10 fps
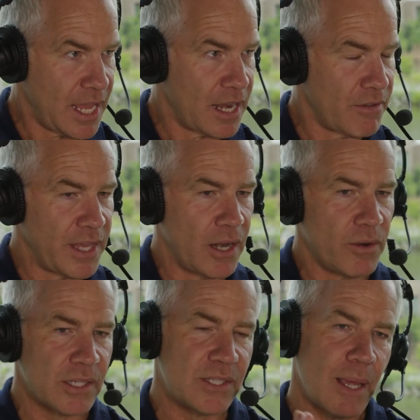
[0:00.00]
And if they
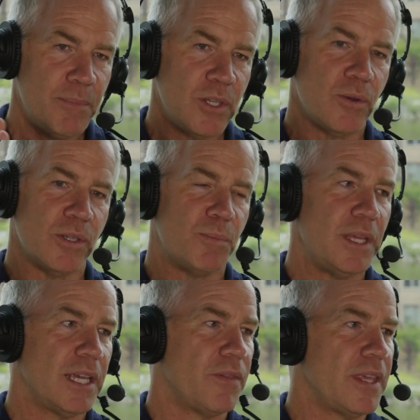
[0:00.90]
don't accept you as
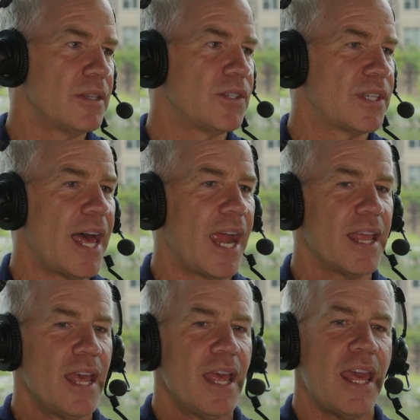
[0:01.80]
being on the
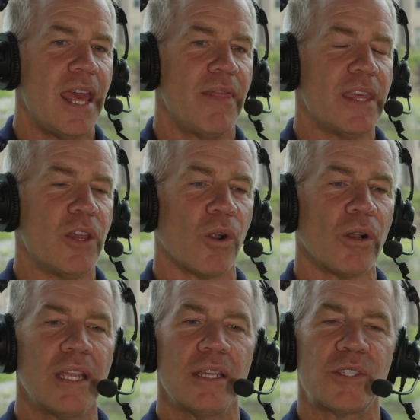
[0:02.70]
inside in the
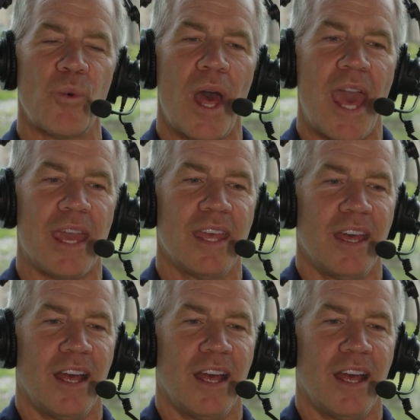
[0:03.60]
earliest way,